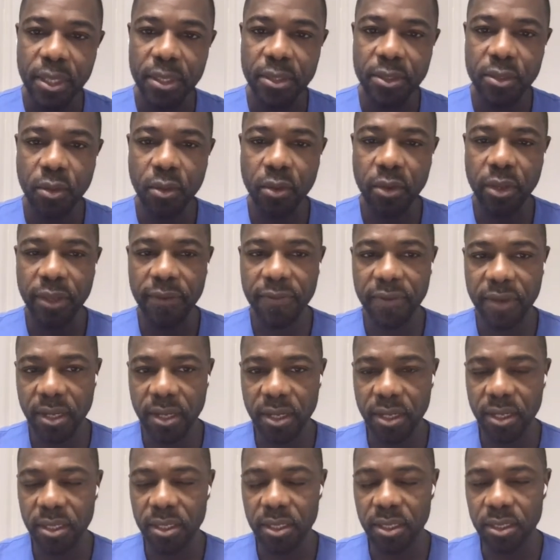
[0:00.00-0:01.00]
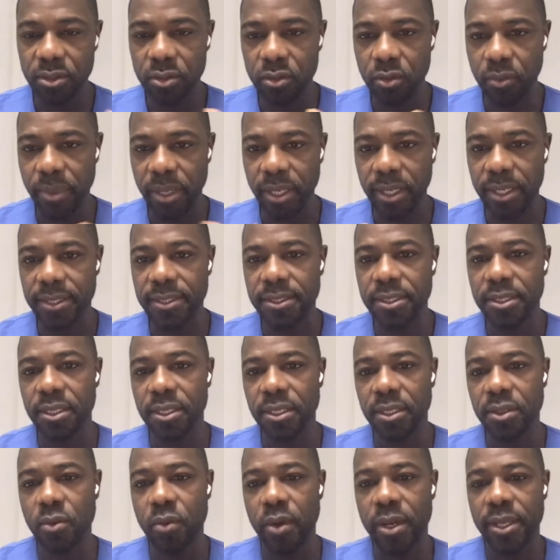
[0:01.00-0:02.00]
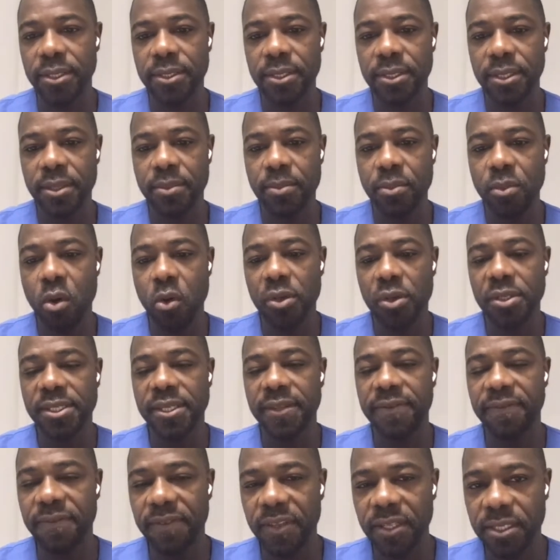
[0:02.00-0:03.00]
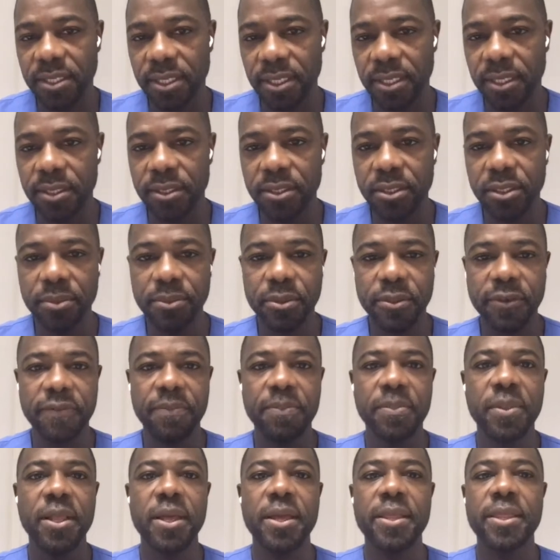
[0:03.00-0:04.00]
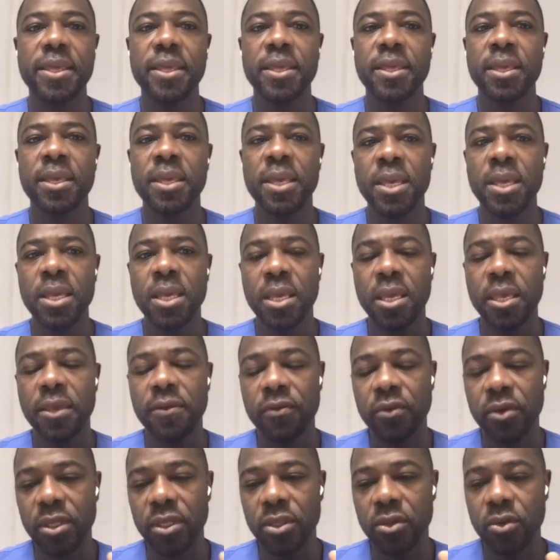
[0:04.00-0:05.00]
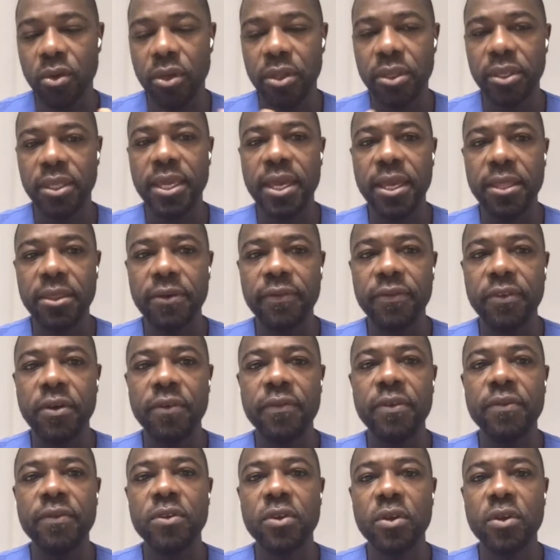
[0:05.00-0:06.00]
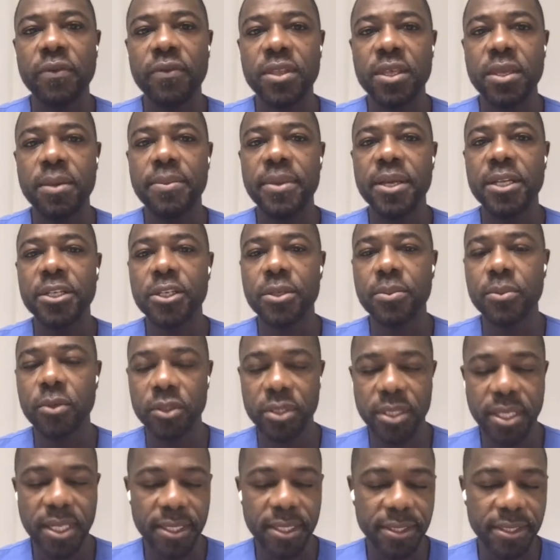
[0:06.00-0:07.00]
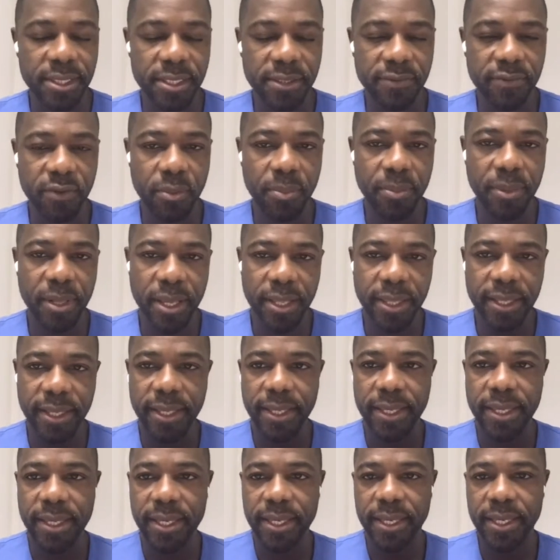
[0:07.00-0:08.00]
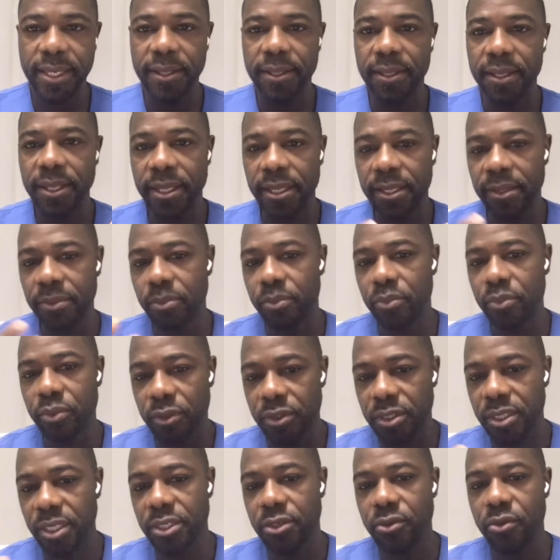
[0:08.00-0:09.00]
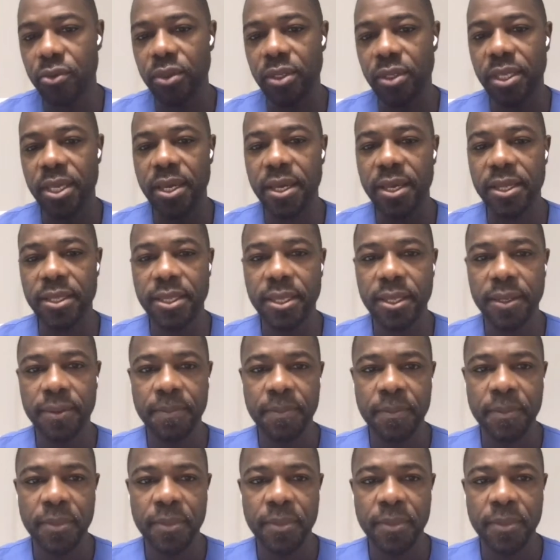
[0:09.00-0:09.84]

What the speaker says: So if to make it quite more synthetic in terms of planning, if we do a kind of overview of the imaging modalities for planning and procedural guiding,